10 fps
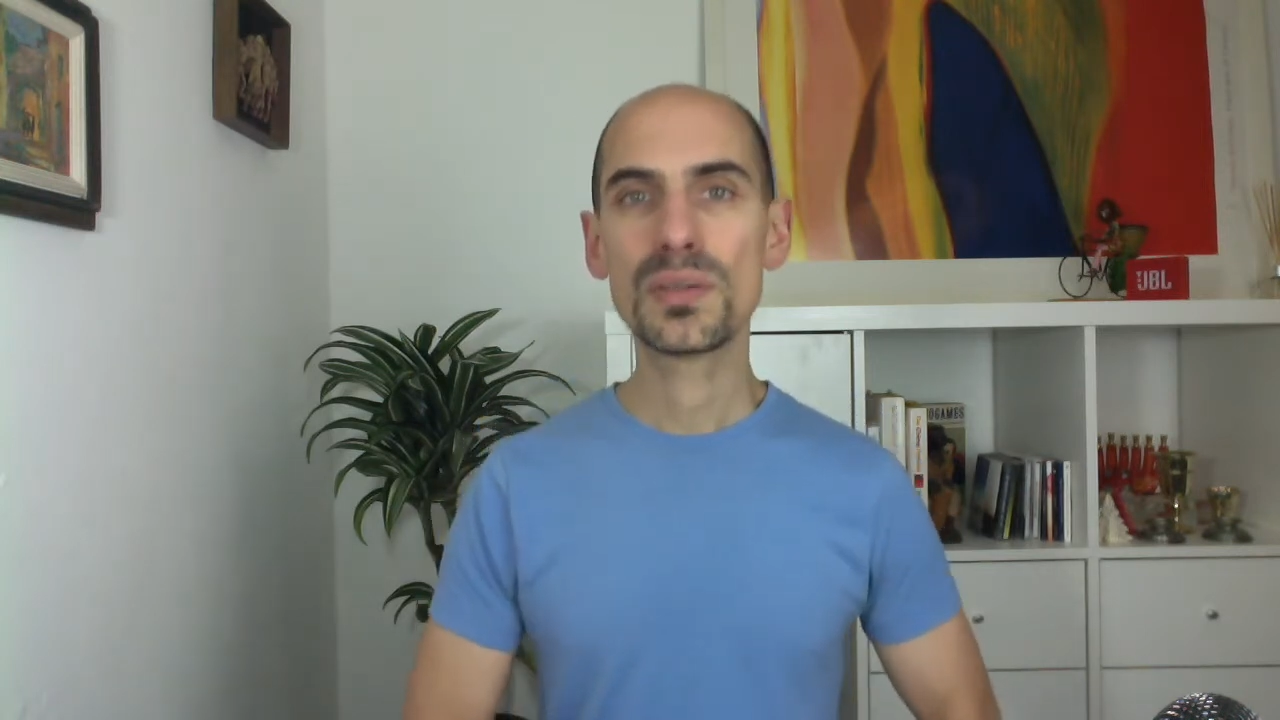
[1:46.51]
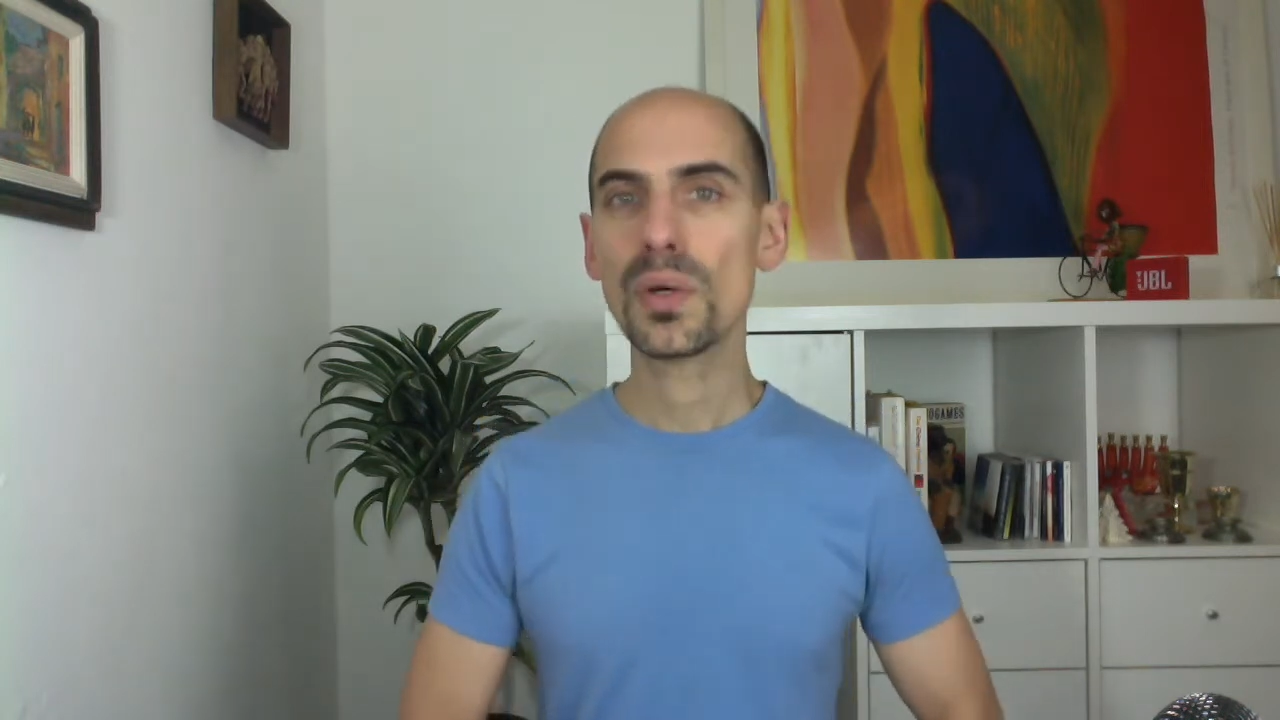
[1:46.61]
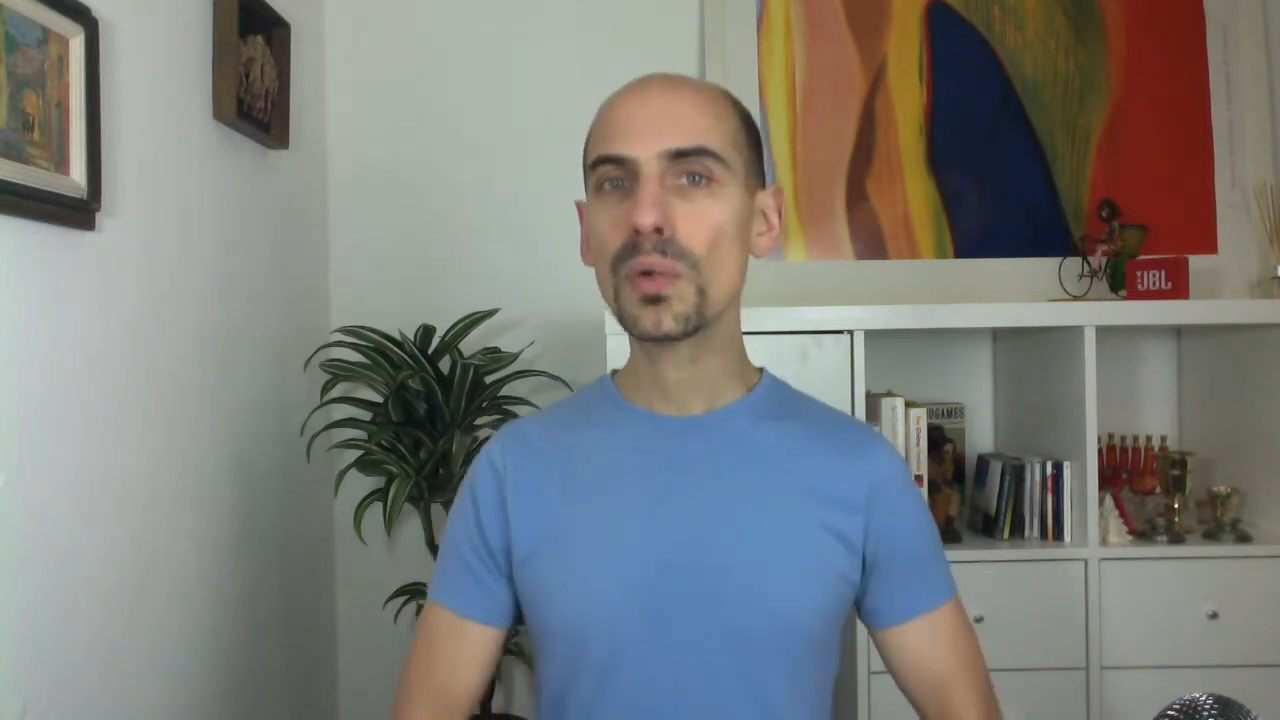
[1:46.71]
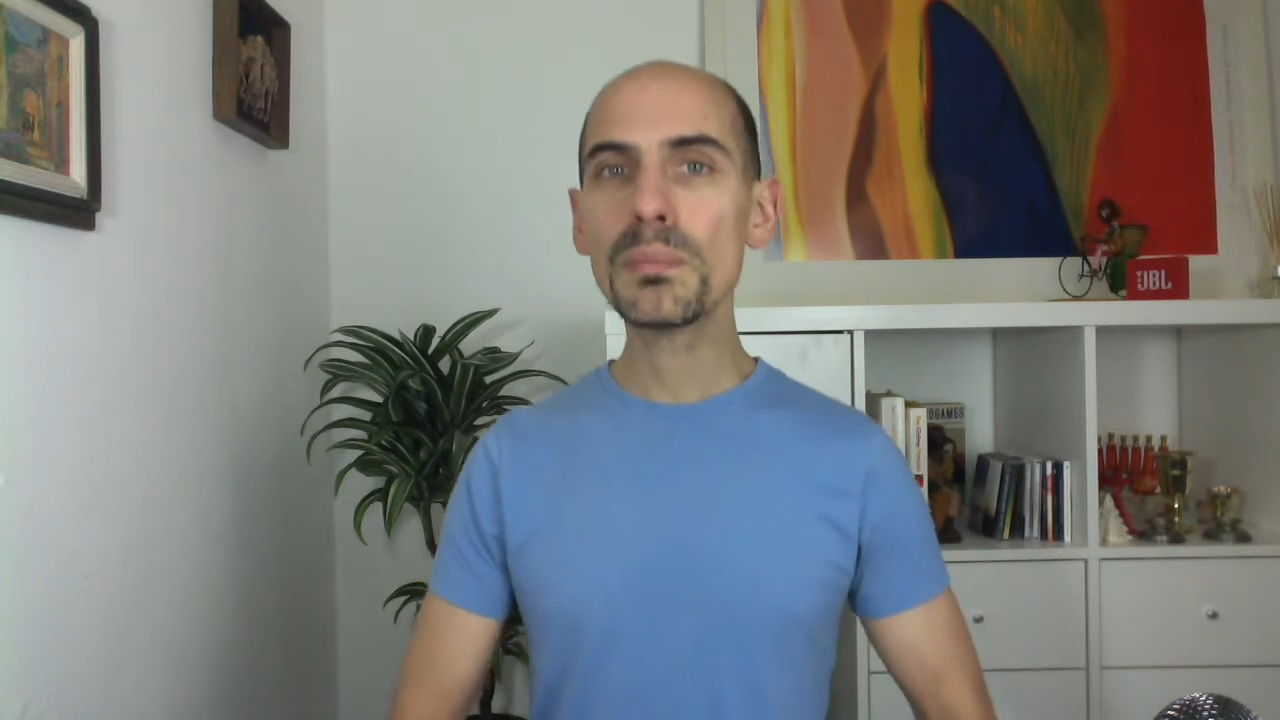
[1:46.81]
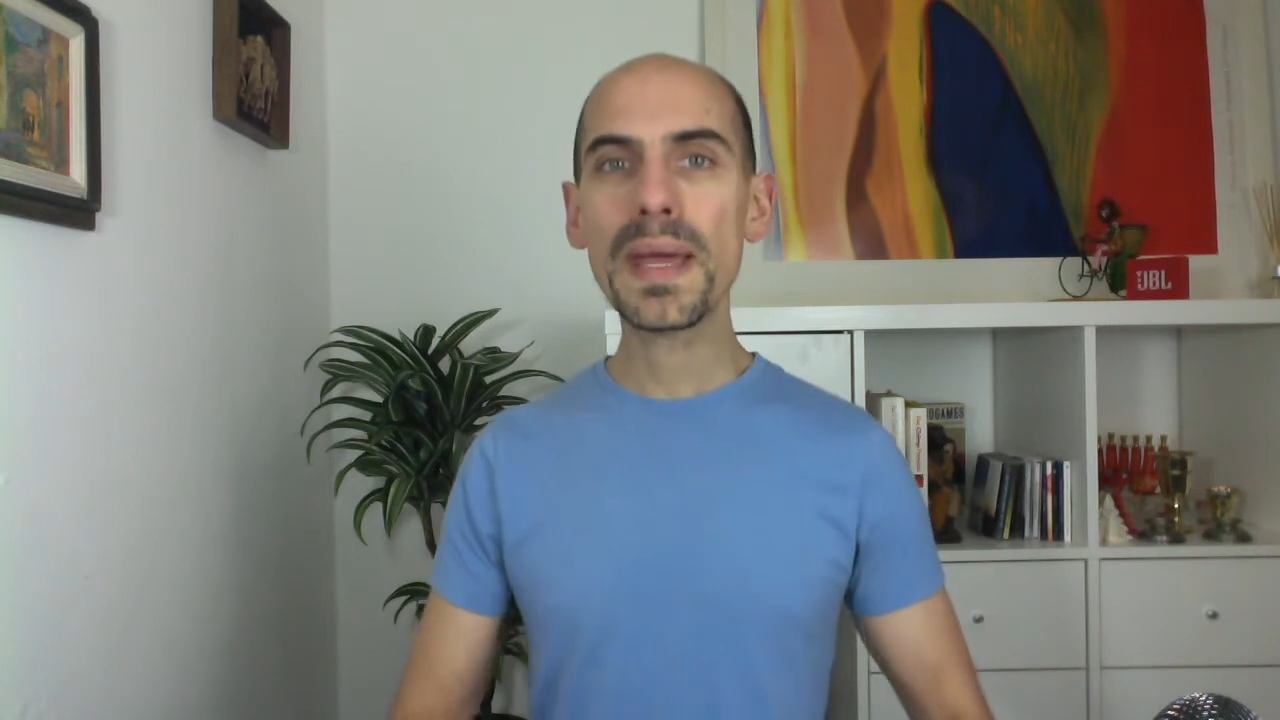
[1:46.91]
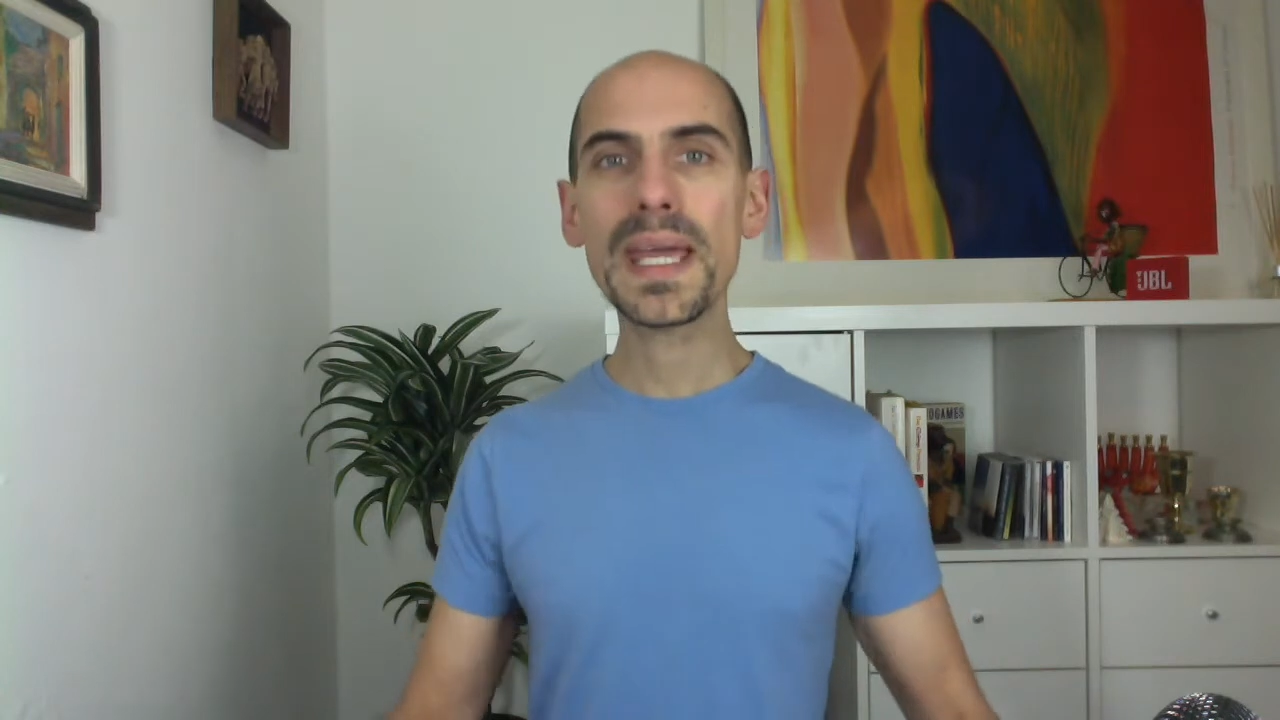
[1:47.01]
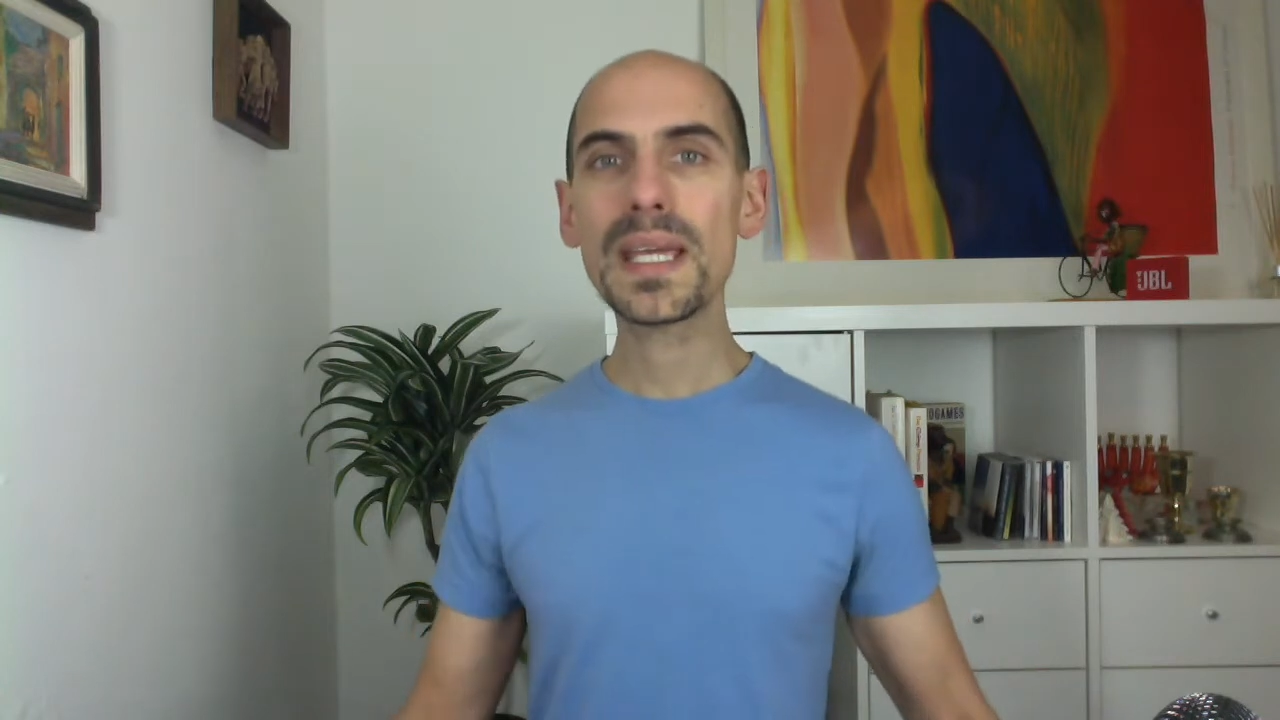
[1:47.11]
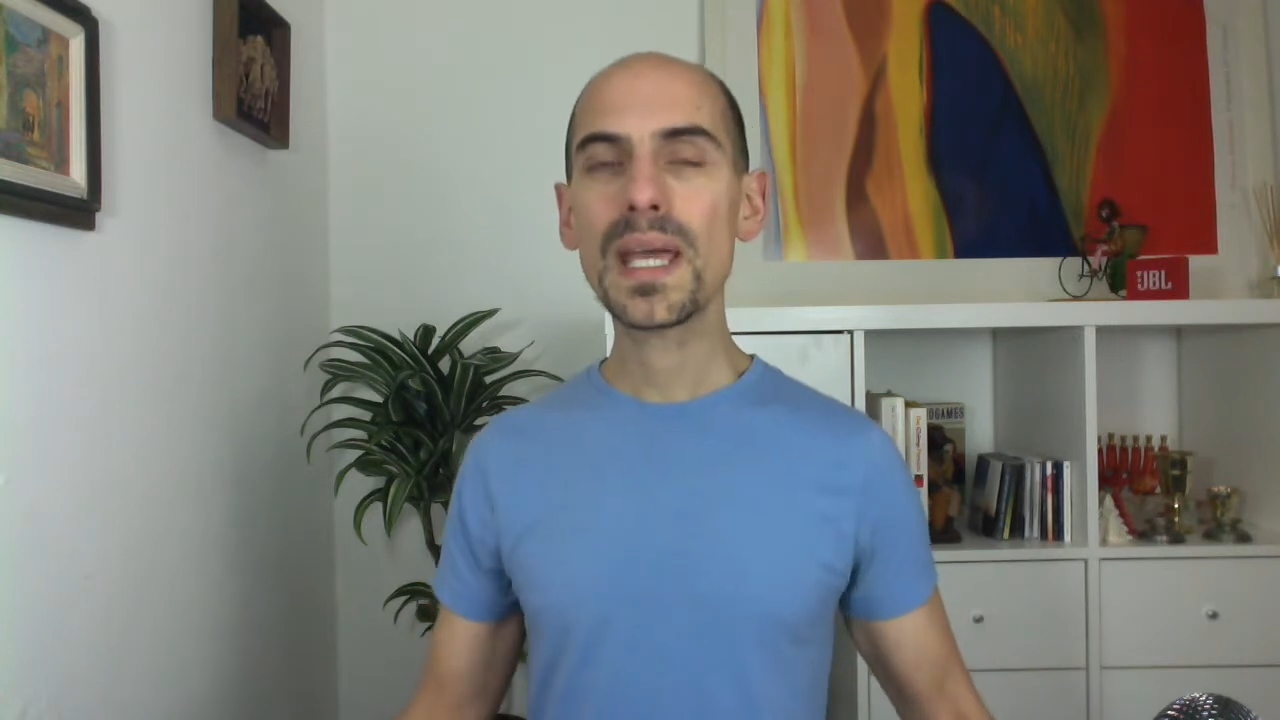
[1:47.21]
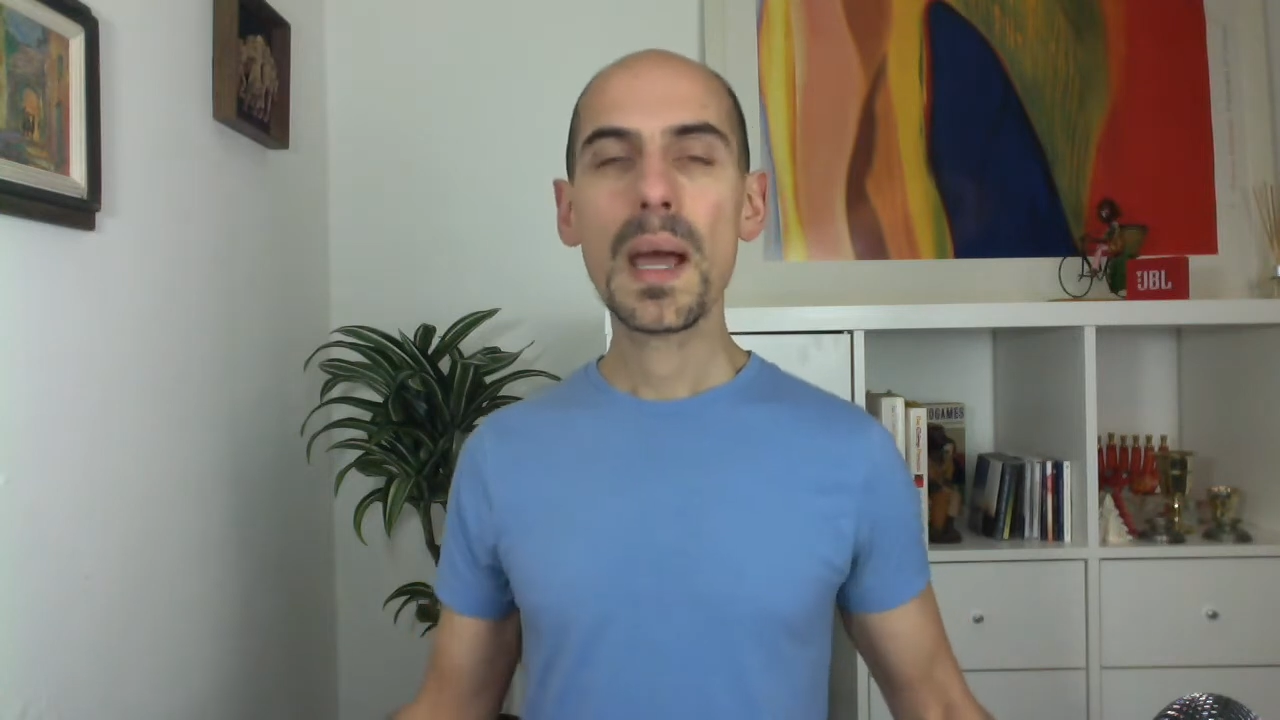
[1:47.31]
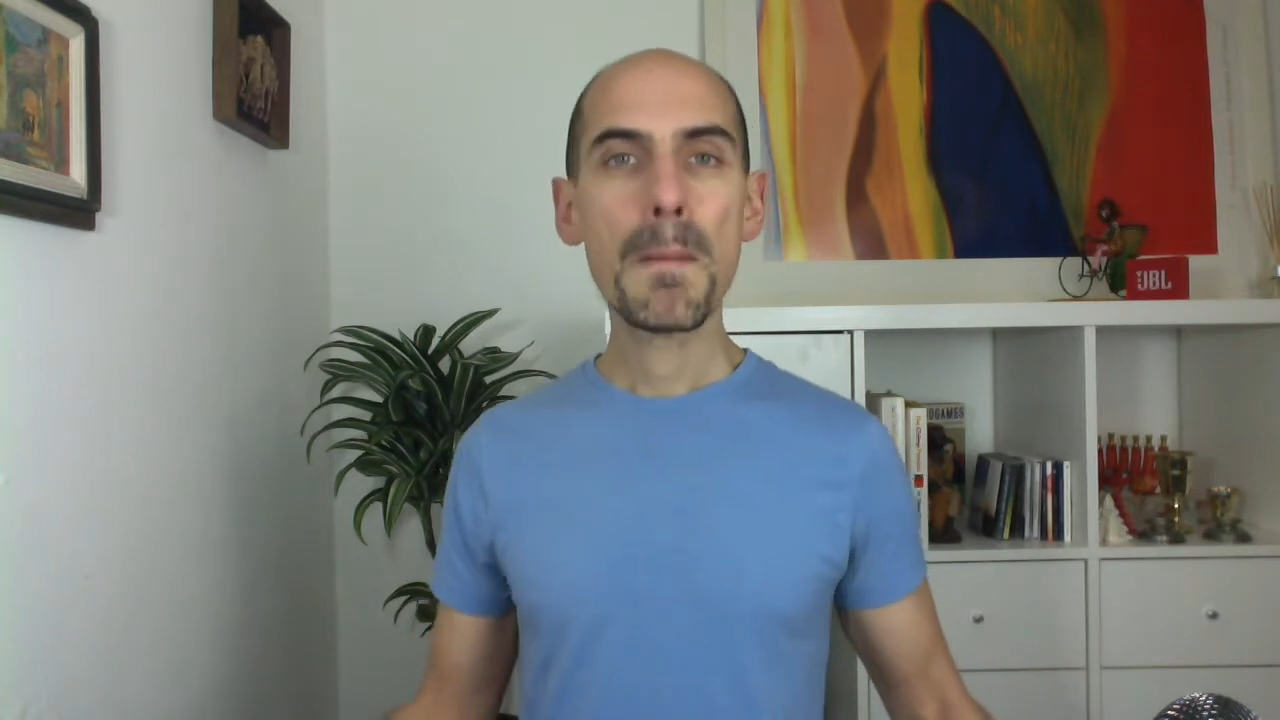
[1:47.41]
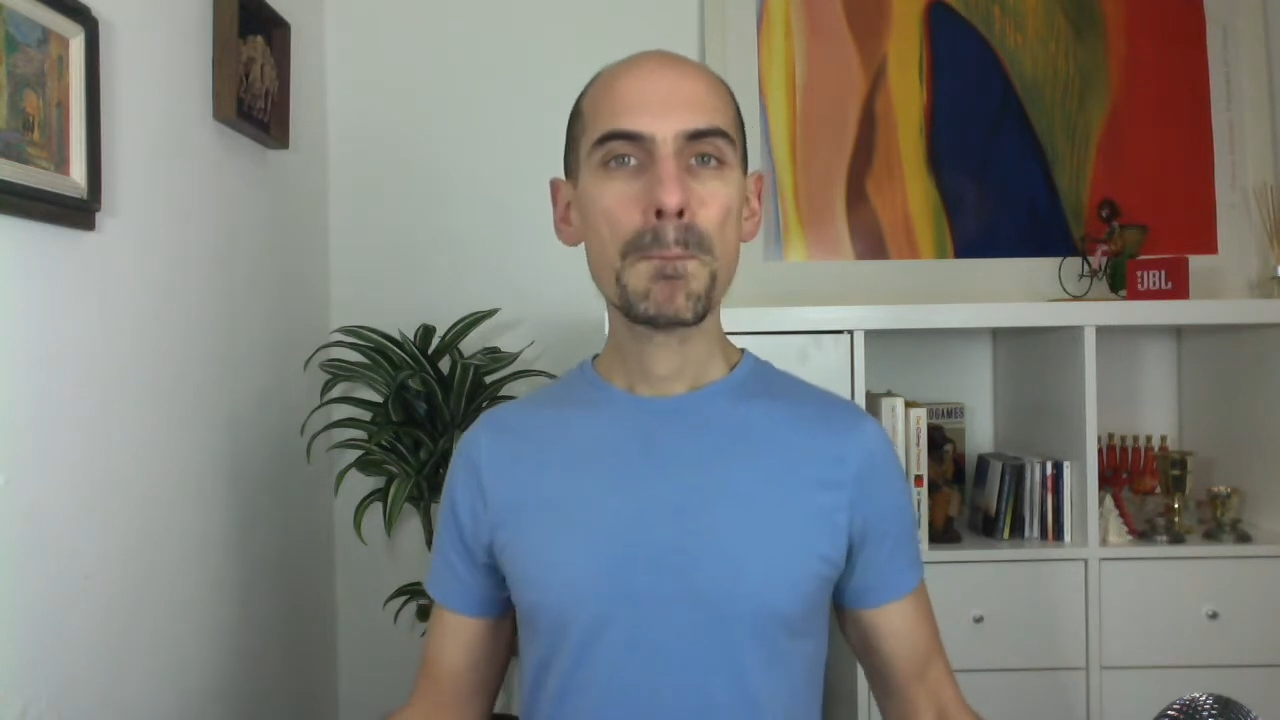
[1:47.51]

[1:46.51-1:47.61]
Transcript: don't make